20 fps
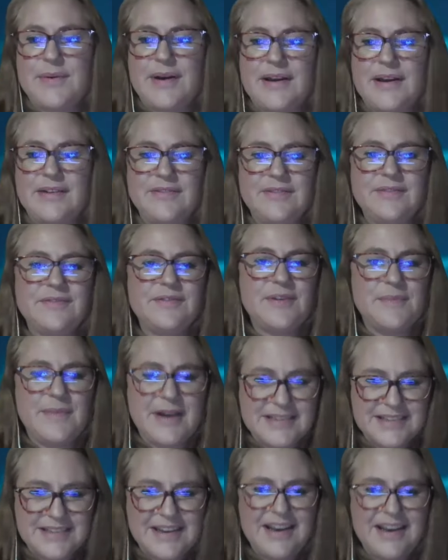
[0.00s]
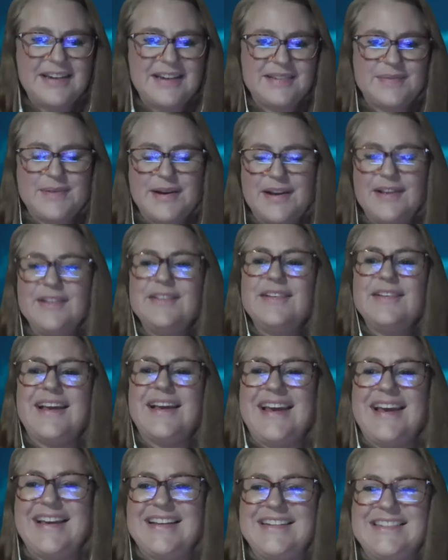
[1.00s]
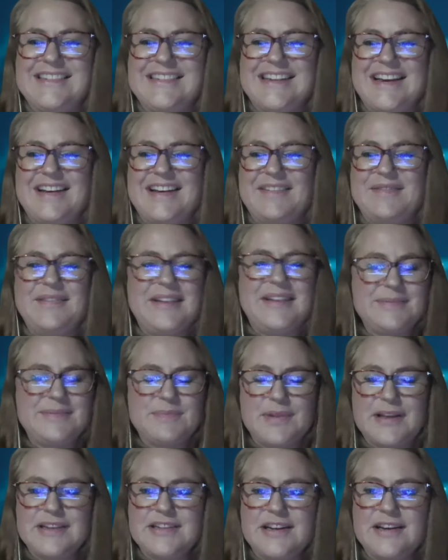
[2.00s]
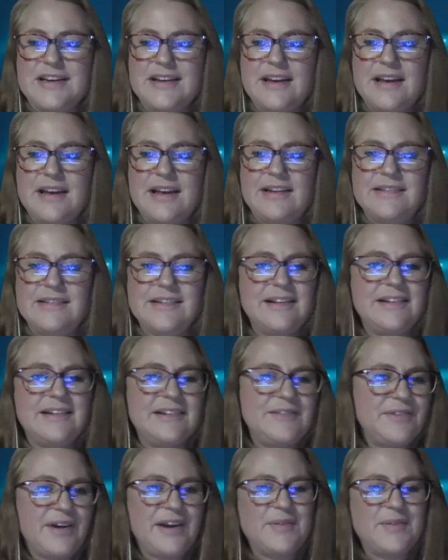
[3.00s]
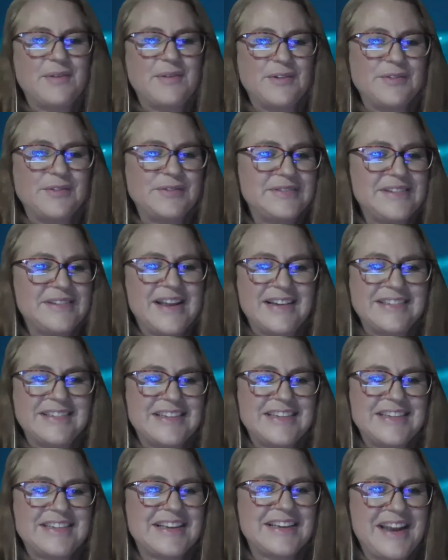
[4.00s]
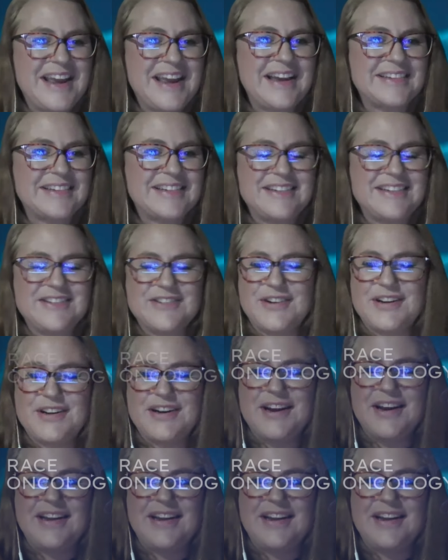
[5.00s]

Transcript: everyone from my side as well. And yes, pleasure. And I'll invite you all now to disconnect. Enjoy your